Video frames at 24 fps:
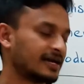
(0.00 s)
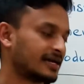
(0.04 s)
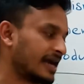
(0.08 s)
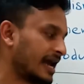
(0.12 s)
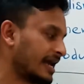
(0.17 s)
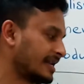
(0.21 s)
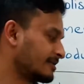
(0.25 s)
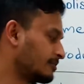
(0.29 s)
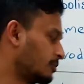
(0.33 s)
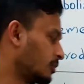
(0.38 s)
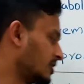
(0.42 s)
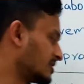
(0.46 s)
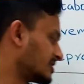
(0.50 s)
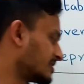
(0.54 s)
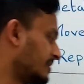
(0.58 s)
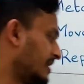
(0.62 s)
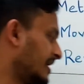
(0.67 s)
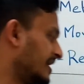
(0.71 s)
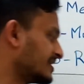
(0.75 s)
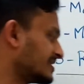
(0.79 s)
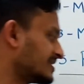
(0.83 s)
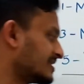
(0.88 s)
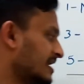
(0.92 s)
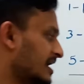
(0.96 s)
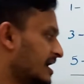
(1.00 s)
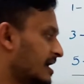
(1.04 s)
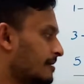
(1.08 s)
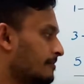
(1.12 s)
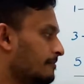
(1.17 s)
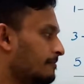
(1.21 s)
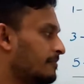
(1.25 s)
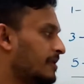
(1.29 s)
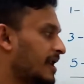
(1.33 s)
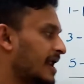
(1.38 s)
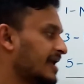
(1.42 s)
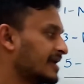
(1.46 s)
Catabolism
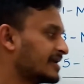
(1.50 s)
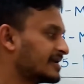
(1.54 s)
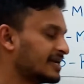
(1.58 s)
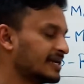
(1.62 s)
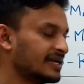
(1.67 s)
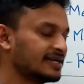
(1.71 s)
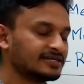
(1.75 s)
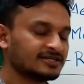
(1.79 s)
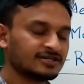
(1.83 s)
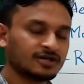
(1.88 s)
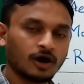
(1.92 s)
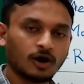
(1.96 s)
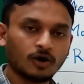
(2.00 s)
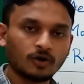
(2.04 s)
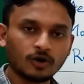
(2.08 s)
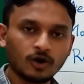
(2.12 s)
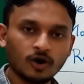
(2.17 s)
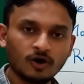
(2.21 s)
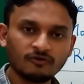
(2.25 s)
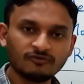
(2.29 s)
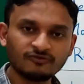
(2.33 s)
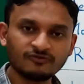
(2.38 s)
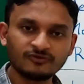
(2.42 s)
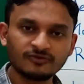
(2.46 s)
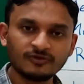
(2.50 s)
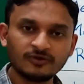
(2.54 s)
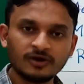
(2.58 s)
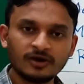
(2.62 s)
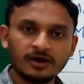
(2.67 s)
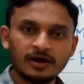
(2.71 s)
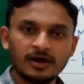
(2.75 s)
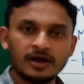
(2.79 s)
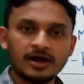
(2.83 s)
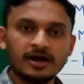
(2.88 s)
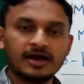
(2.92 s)
is breaking down of